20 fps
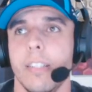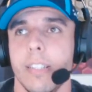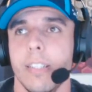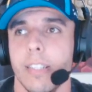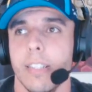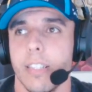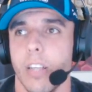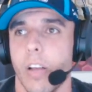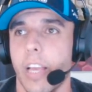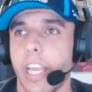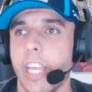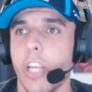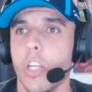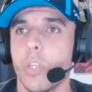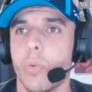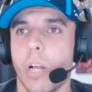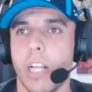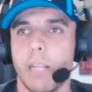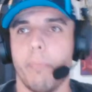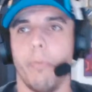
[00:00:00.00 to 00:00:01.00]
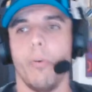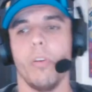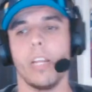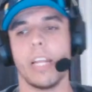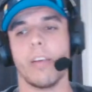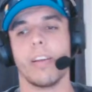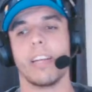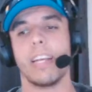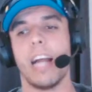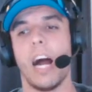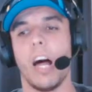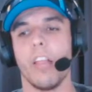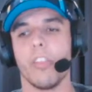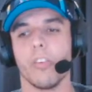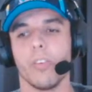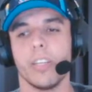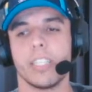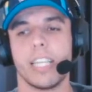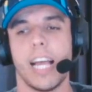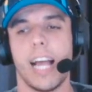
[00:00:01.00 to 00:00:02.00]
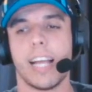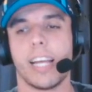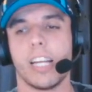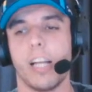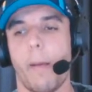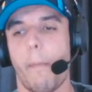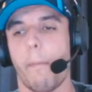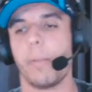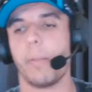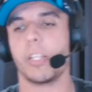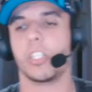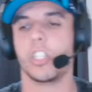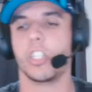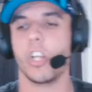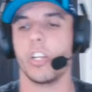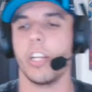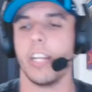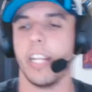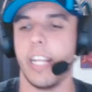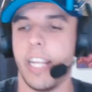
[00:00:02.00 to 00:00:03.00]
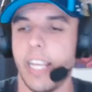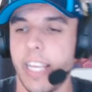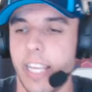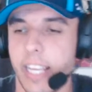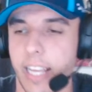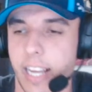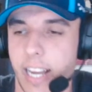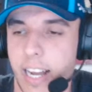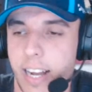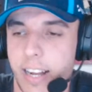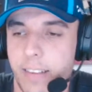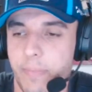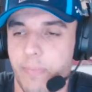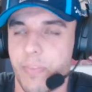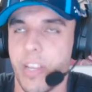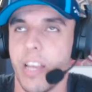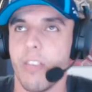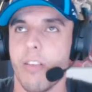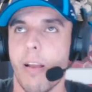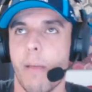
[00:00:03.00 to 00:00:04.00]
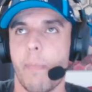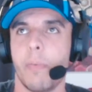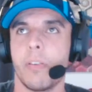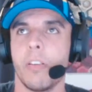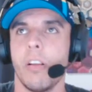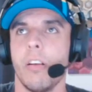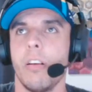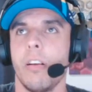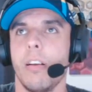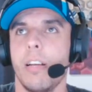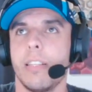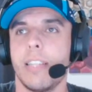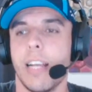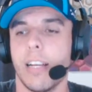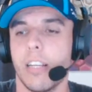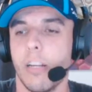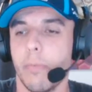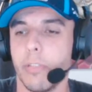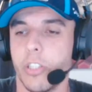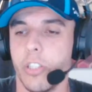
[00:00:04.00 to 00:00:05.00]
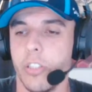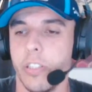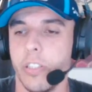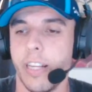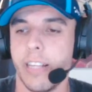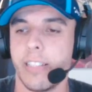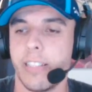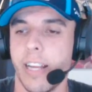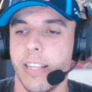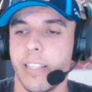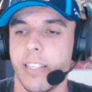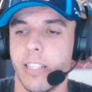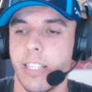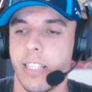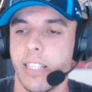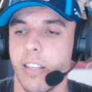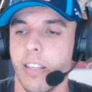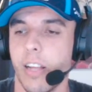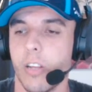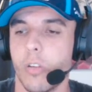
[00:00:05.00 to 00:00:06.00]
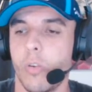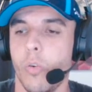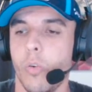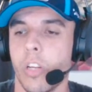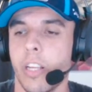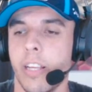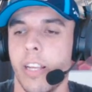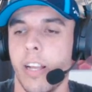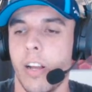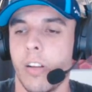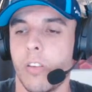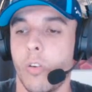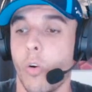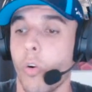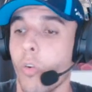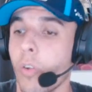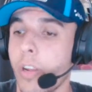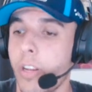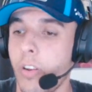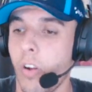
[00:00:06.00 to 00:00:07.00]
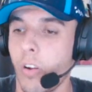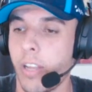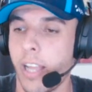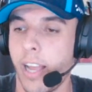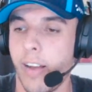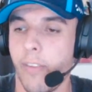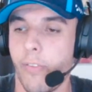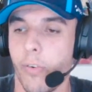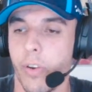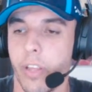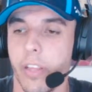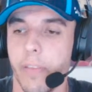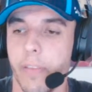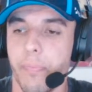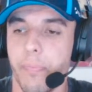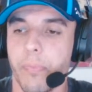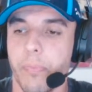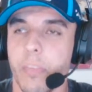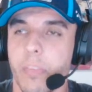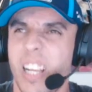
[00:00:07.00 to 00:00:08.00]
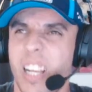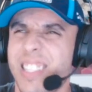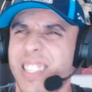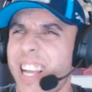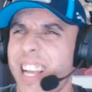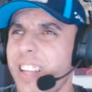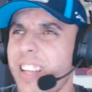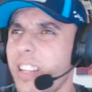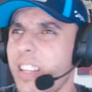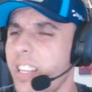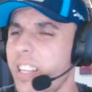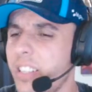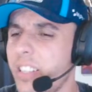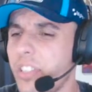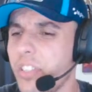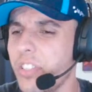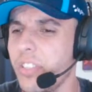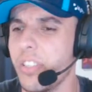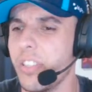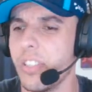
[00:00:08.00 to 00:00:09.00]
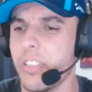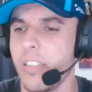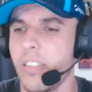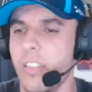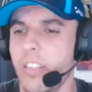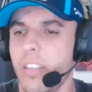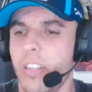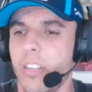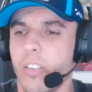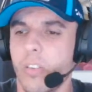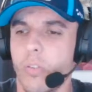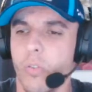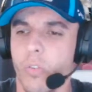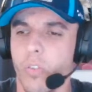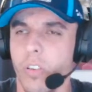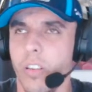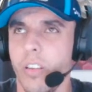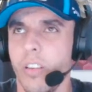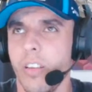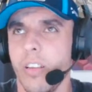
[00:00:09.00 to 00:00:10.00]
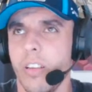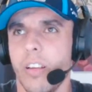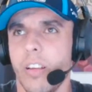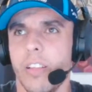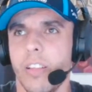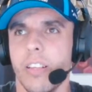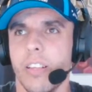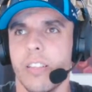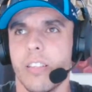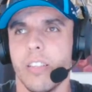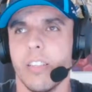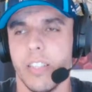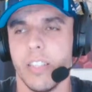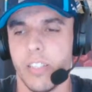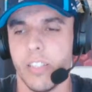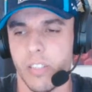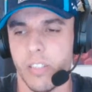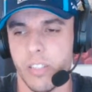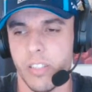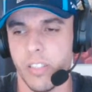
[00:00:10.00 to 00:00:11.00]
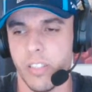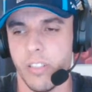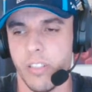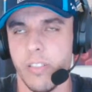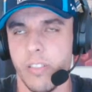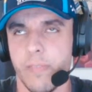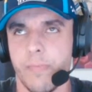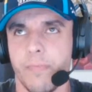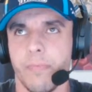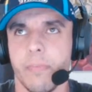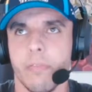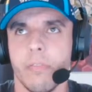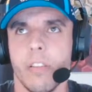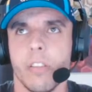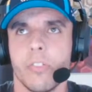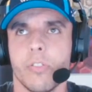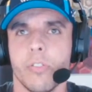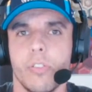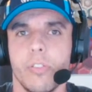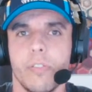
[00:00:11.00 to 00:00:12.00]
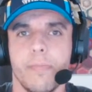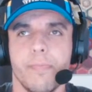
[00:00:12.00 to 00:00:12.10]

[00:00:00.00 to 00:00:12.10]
So Eels will get the ball here. Another attacking opportunity here. Another attacking opportunity. Nate J says this is like Corey knockout footy. Is that Indigenous? Corey? I think that's Indigenous, isn't it? Not sure.